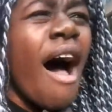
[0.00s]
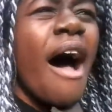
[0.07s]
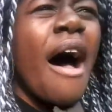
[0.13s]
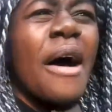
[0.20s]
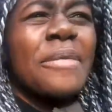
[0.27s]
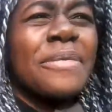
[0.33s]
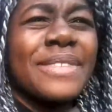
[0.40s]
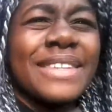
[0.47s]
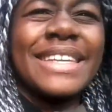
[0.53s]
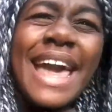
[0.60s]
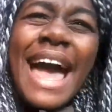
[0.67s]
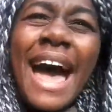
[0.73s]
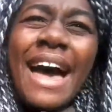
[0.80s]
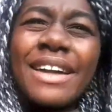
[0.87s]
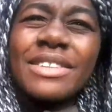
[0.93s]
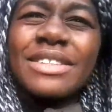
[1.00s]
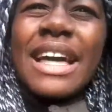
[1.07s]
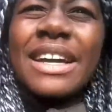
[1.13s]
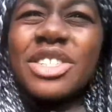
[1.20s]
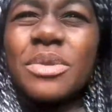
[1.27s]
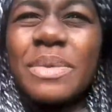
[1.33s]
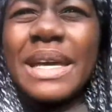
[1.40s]
Um, yeah,
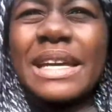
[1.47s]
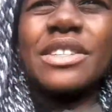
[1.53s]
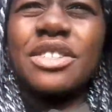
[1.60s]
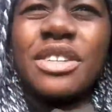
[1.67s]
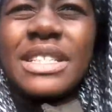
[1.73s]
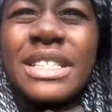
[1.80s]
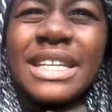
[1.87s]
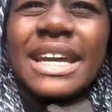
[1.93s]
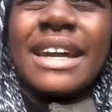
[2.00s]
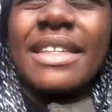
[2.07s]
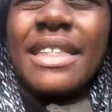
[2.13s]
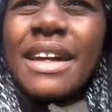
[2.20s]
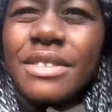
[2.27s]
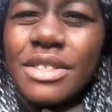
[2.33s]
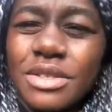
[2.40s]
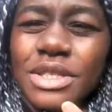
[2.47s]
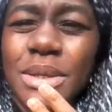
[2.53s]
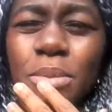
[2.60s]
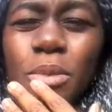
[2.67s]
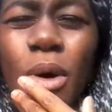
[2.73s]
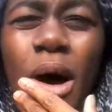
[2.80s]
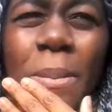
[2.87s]
that should be interesting, and then I'll do
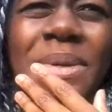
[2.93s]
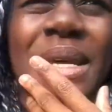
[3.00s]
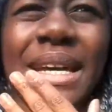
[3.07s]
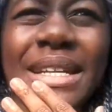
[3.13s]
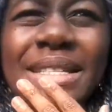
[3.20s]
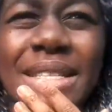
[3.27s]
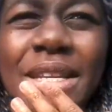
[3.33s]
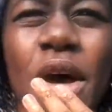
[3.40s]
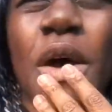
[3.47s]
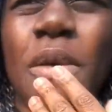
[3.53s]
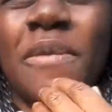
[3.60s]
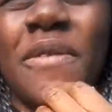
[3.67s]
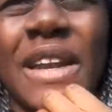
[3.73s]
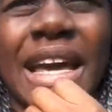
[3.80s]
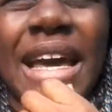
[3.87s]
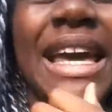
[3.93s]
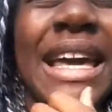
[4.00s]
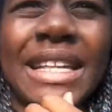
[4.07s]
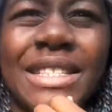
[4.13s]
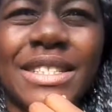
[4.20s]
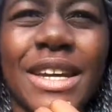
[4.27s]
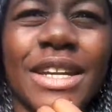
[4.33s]
some more updates, and hopefully
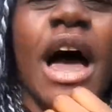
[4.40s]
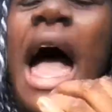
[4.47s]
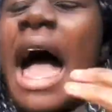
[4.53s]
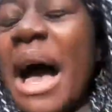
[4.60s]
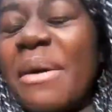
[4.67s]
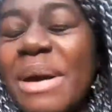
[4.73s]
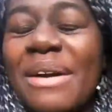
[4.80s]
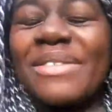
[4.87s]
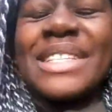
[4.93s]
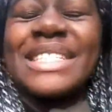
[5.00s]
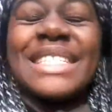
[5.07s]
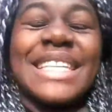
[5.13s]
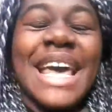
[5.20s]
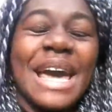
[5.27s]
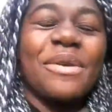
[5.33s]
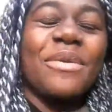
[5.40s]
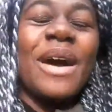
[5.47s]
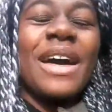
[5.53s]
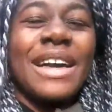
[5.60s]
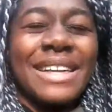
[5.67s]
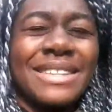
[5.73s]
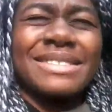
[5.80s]
it's good. And we have a say
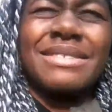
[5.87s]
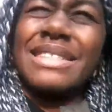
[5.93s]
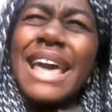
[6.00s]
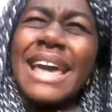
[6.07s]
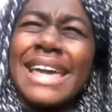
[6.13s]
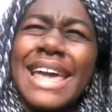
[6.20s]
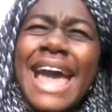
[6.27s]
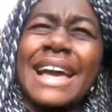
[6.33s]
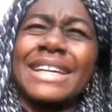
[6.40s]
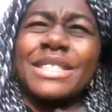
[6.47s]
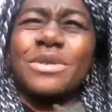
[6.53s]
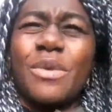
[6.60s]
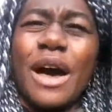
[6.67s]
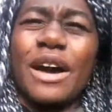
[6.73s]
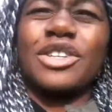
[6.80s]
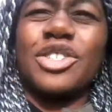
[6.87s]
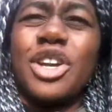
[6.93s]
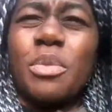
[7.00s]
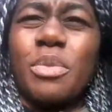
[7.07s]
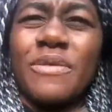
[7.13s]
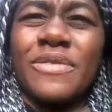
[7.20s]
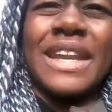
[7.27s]
what Say Yes
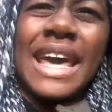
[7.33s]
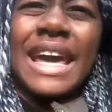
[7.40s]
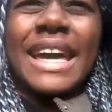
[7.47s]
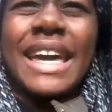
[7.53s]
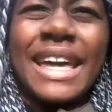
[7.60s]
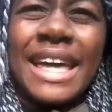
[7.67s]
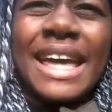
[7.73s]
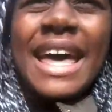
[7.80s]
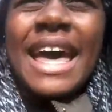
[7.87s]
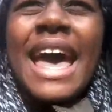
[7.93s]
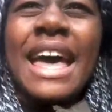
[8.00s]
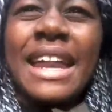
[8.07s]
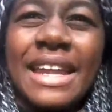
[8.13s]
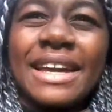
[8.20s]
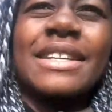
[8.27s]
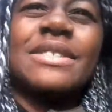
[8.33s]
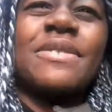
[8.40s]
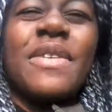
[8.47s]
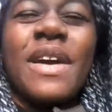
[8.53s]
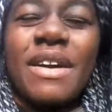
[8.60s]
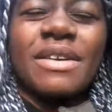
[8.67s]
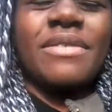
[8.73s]
workshop with Nick. And Nick is
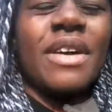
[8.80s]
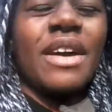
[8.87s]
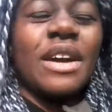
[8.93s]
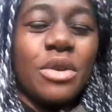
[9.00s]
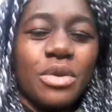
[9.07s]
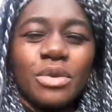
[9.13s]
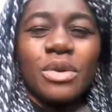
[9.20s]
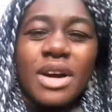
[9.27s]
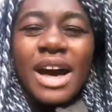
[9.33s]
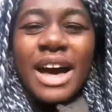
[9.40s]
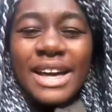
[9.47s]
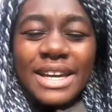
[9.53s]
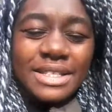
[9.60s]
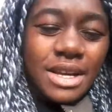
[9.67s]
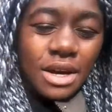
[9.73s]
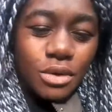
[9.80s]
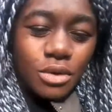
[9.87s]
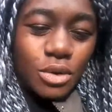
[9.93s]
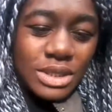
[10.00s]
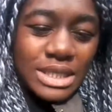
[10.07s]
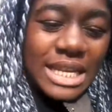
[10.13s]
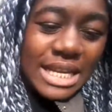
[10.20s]
a very, very cool guy. He's our
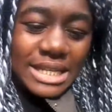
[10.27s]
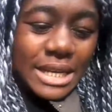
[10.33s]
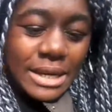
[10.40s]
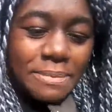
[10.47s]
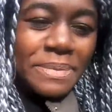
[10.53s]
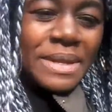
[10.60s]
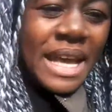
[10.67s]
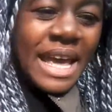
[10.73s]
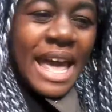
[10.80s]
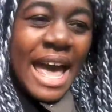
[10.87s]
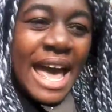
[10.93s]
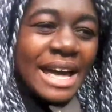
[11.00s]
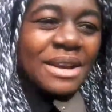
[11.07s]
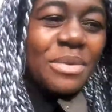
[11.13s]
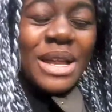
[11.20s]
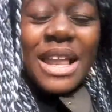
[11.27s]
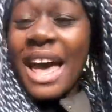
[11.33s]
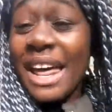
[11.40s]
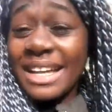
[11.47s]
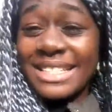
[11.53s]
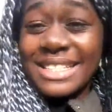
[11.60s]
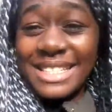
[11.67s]
course leader. And we're
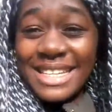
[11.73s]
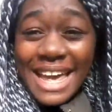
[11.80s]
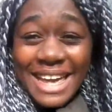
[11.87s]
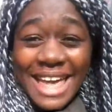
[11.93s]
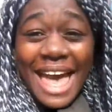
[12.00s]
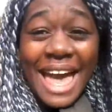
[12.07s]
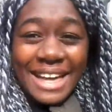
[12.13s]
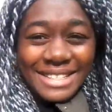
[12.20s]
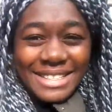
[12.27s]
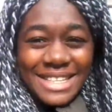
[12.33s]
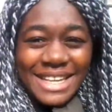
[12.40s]
learning to say yes.